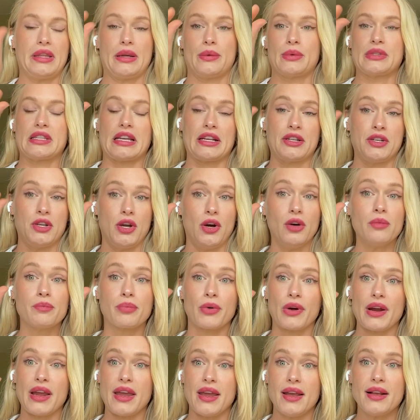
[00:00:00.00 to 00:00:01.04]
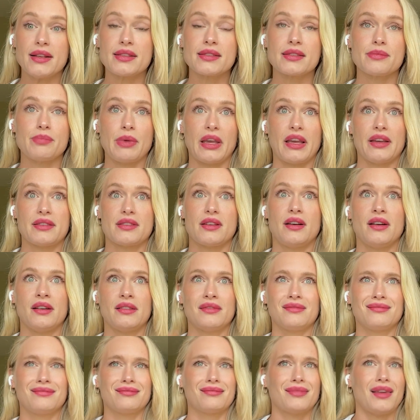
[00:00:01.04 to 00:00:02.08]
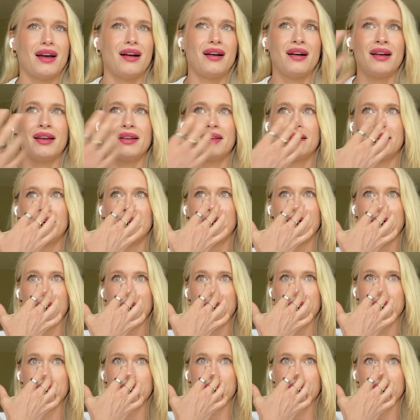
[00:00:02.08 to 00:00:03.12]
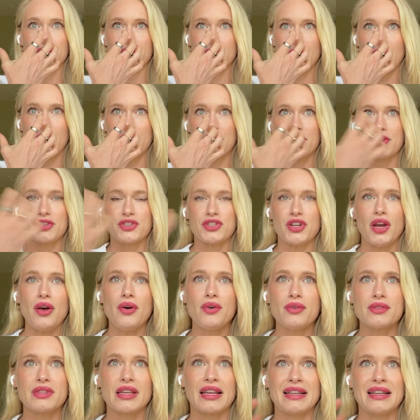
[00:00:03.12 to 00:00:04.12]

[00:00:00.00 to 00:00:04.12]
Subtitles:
was like no breaks, because on other shows,